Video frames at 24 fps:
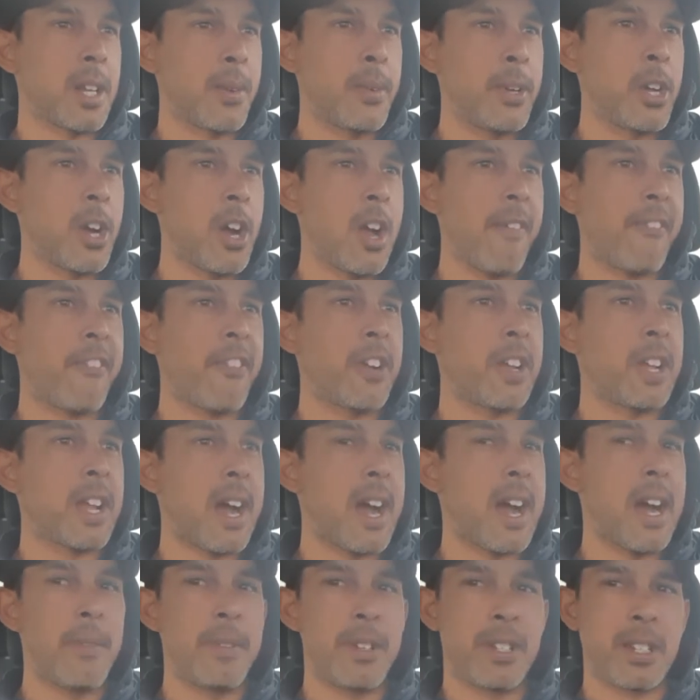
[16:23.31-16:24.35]
So we're going for a
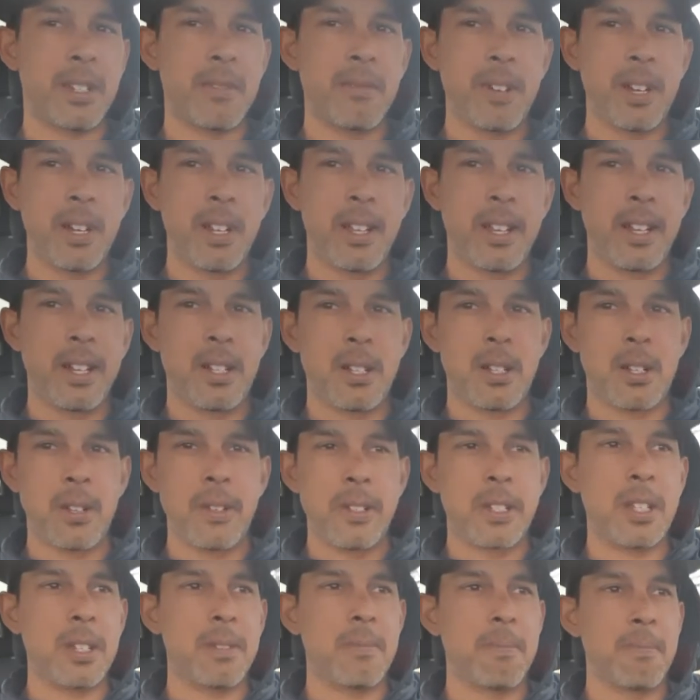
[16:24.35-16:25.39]
car which can really do
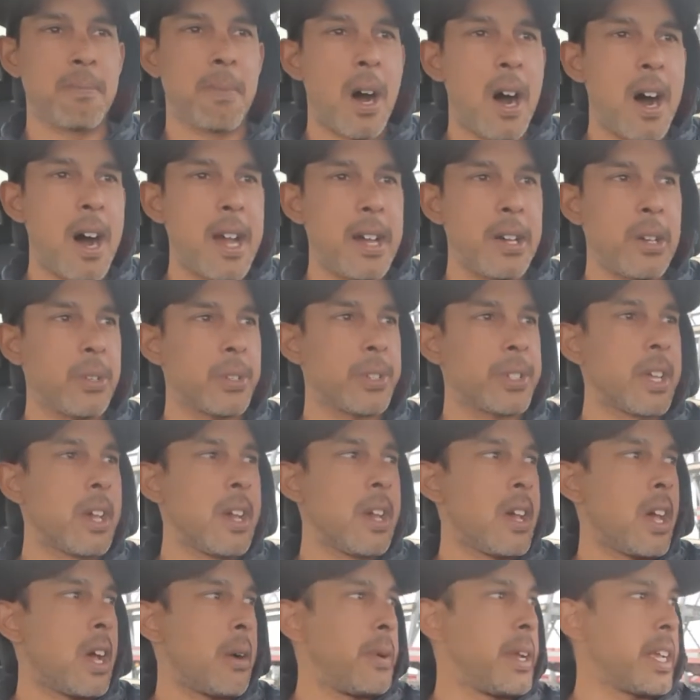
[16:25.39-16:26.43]
some miles,
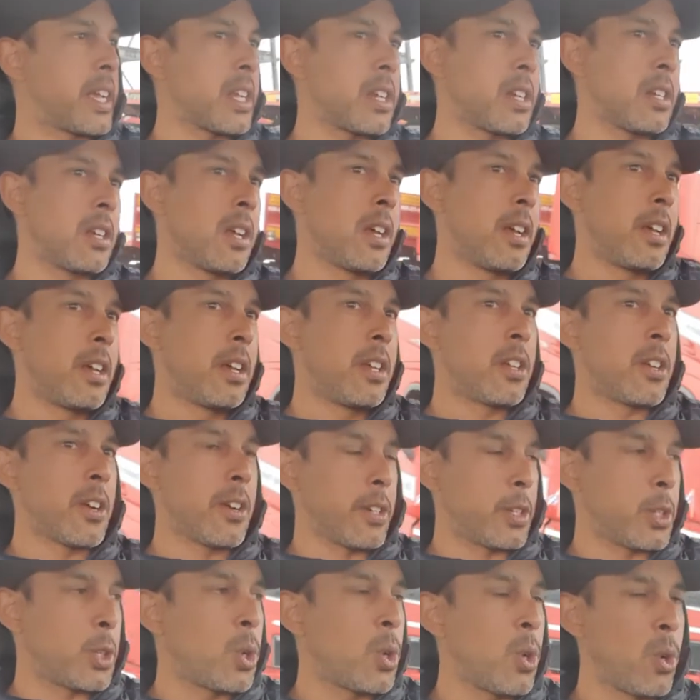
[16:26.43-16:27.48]
and we can
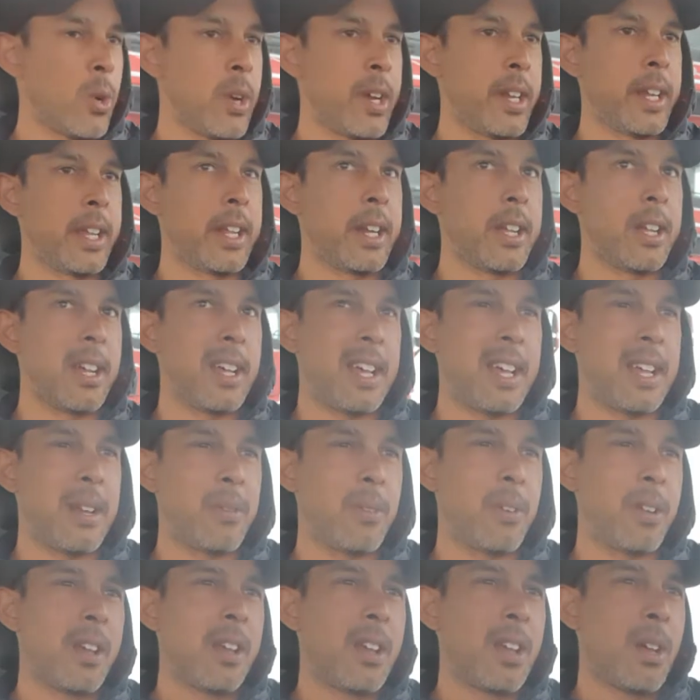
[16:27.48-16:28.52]
go touring in
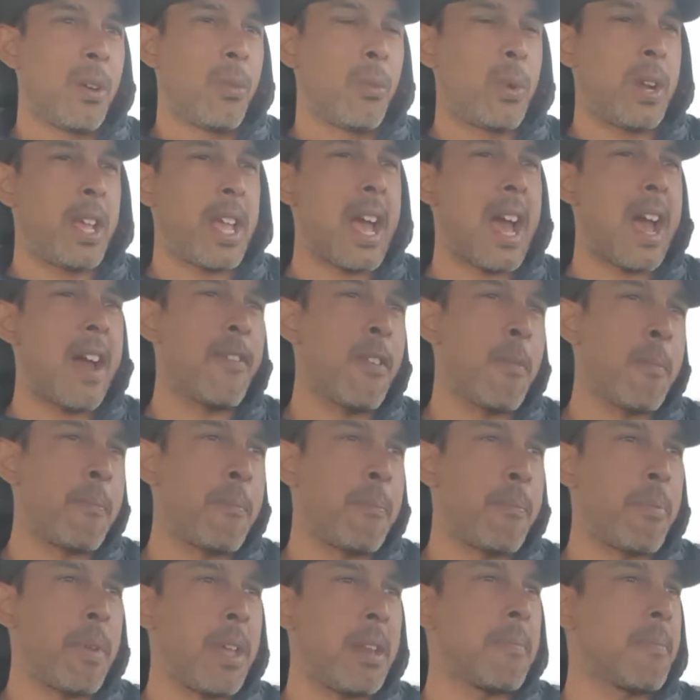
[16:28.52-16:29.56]
and we have a
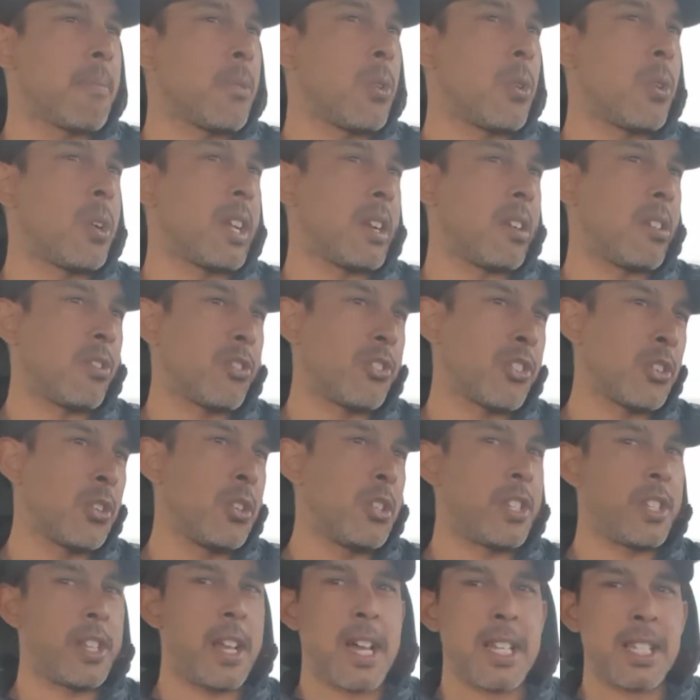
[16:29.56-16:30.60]
bit more
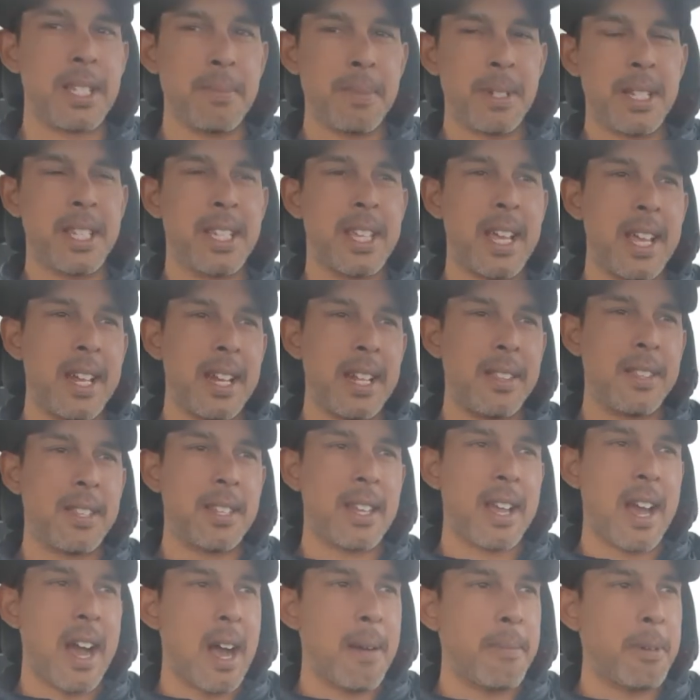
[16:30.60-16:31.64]
enthusiasm to get in
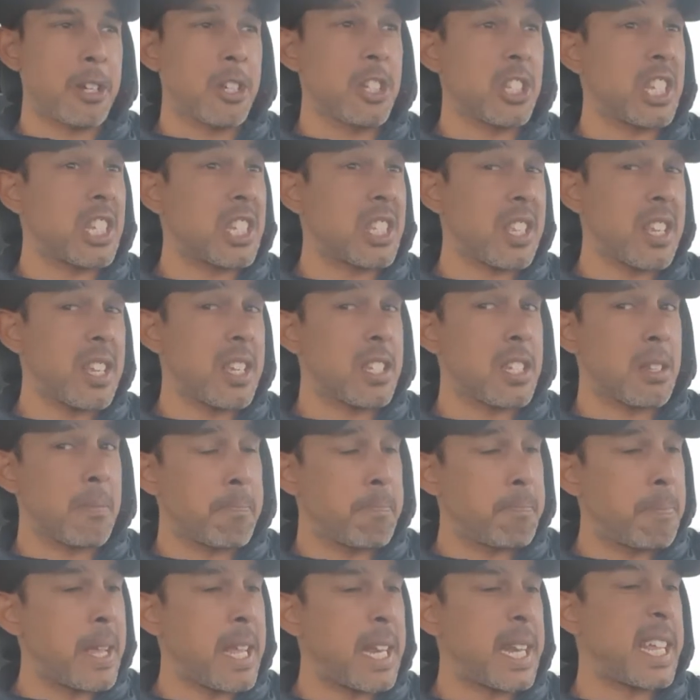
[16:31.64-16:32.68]
the car, because this thing is a
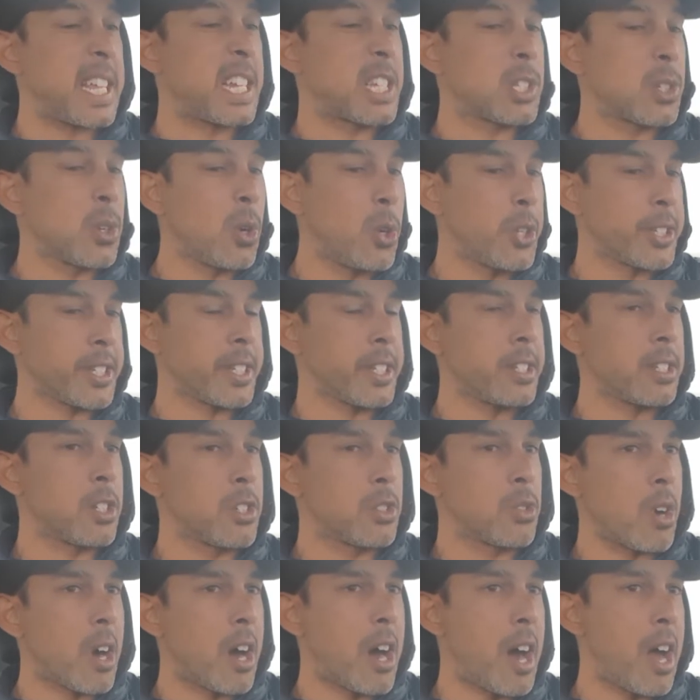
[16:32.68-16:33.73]
bit exhausting to
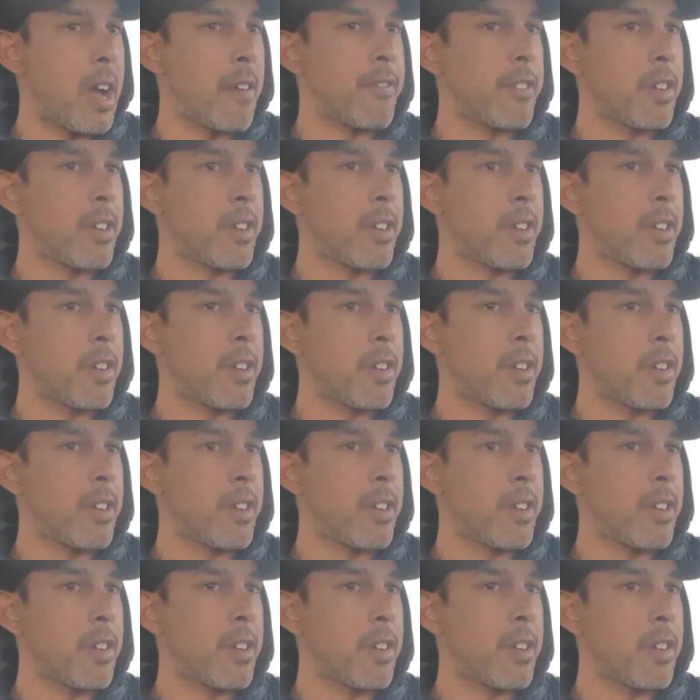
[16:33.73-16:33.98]
drive